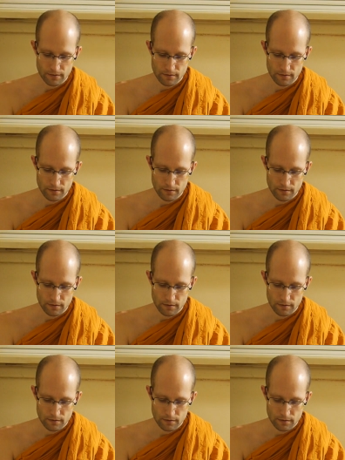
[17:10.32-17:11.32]

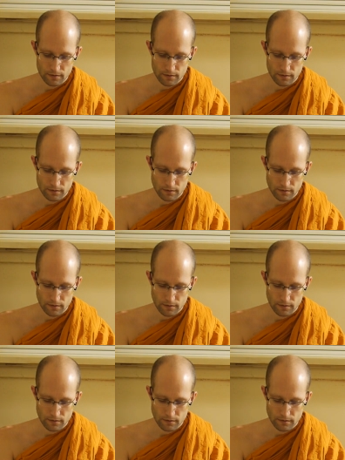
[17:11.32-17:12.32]

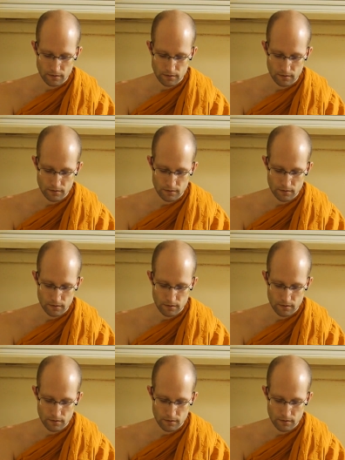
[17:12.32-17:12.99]
Nobody speaks.